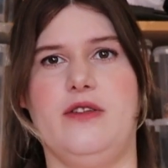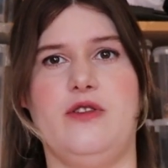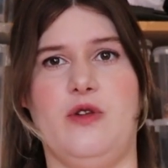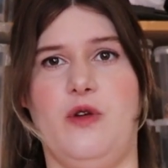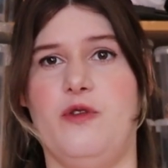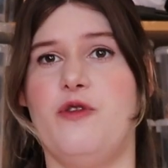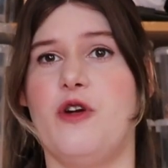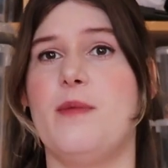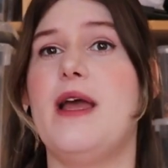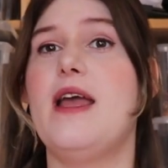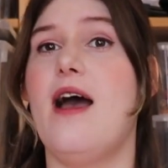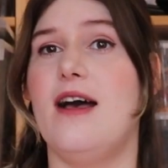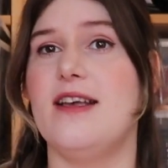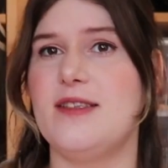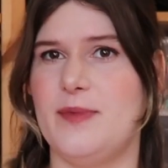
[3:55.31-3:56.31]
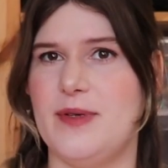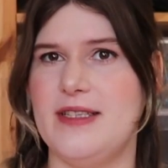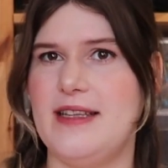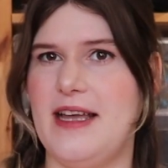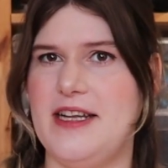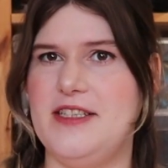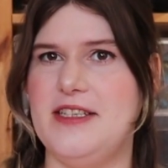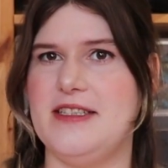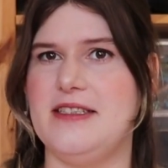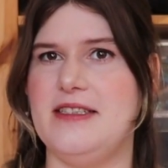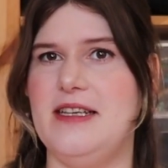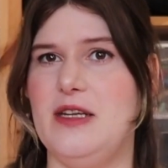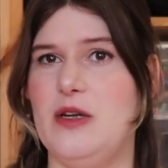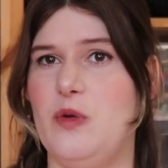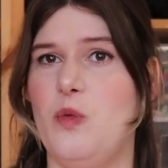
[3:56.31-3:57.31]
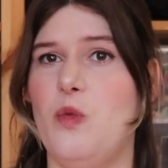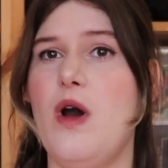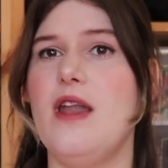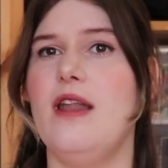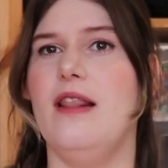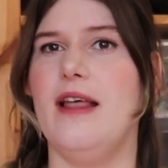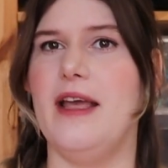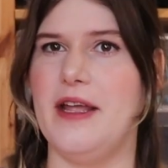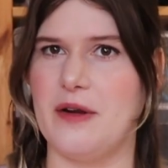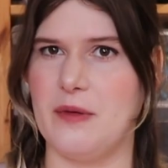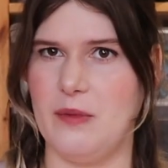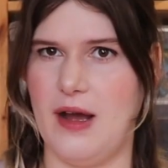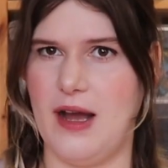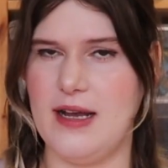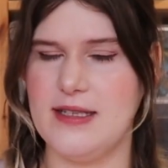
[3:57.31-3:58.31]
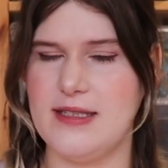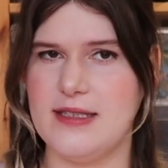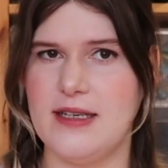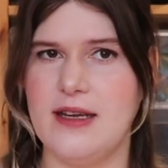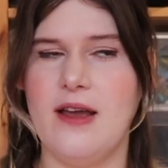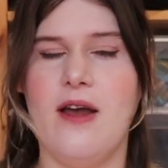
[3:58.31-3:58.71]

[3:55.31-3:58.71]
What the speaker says: So for my husband I just needed 1 layer mask.